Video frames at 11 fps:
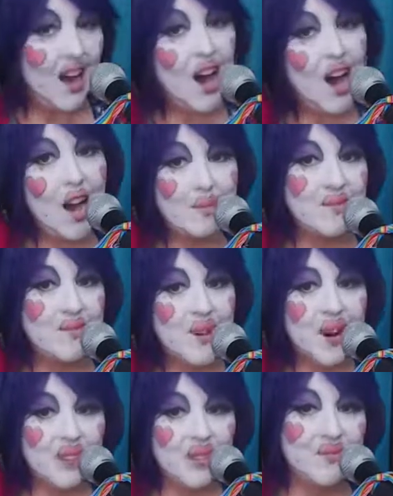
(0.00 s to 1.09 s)
Harpy
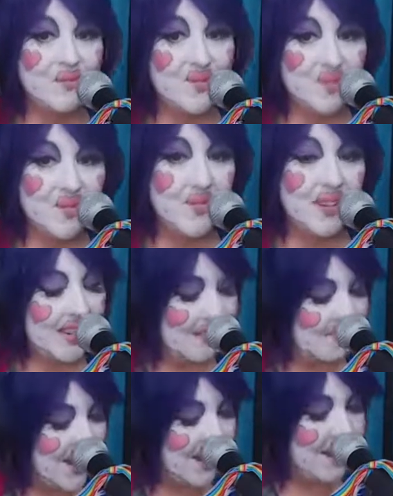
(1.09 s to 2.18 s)
walked the road with me,
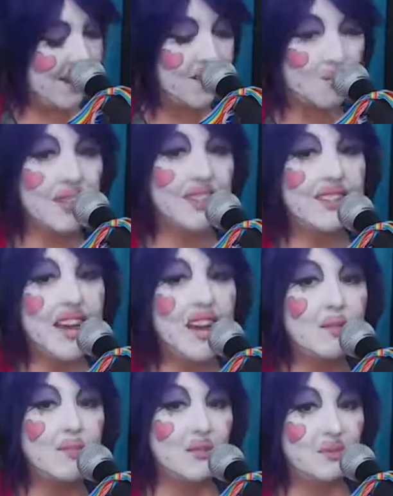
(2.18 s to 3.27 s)
my heart swinging
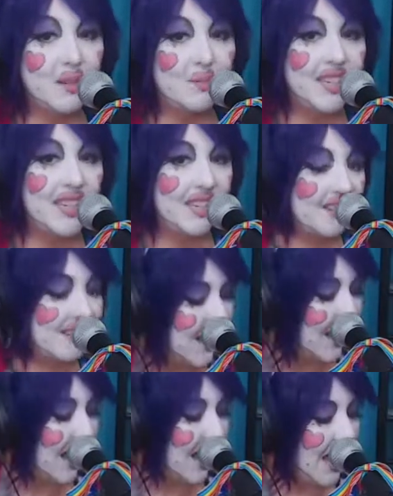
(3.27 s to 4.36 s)
down between my knees.
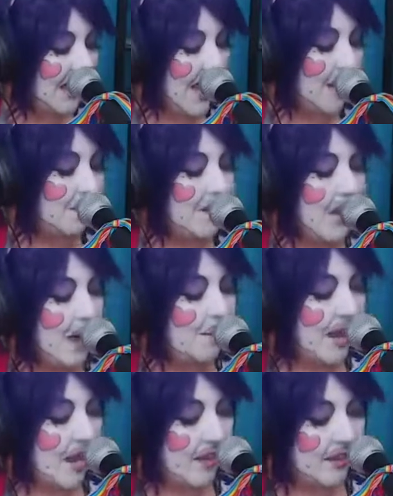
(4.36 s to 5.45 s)
I can't fly, but
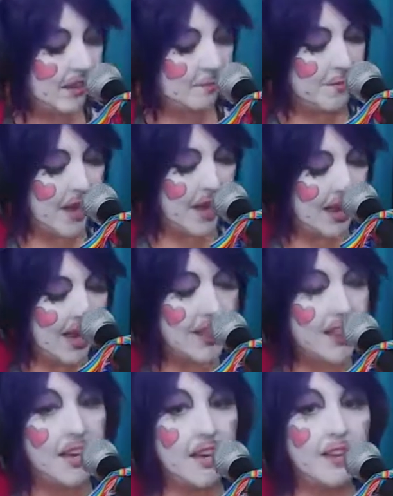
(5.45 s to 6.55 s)
I'll give my
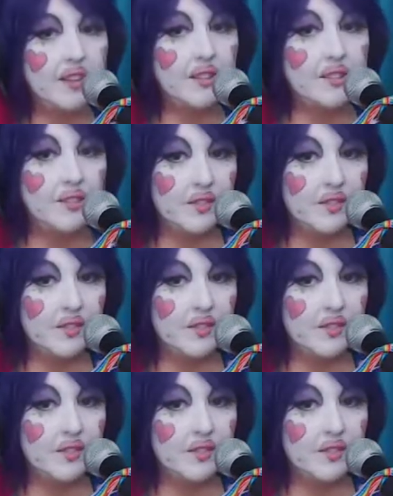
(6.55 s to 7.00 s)
love.